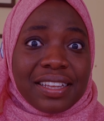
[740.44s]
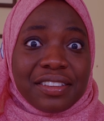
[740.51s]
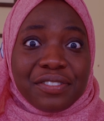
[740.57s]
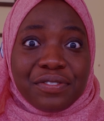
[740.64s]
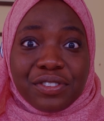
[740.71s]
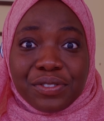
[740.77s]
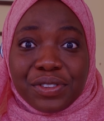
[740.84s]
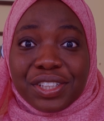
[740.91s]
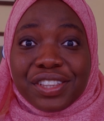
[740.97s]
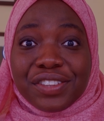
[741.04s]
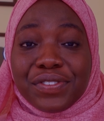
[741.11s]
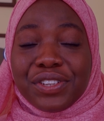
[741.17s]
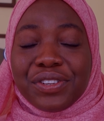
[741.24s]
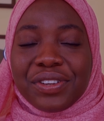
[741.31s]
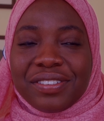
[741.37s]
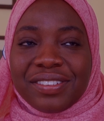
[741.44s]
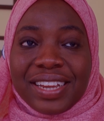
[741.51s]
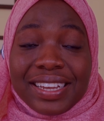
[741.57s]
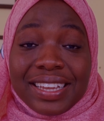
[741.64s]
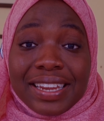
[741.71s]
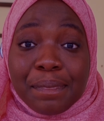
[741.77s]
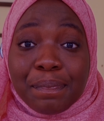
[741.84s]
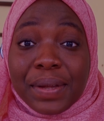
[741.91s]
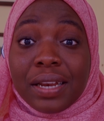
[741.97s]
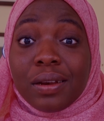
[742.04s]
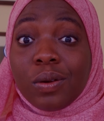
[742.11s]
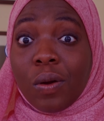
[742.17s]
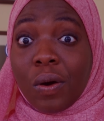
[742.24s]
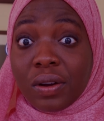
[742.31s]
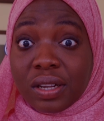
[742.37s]
that this video is taking a bit
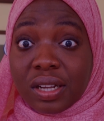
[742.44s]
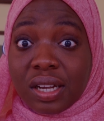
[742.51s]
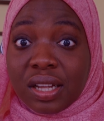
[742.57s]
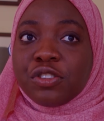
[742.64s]
long,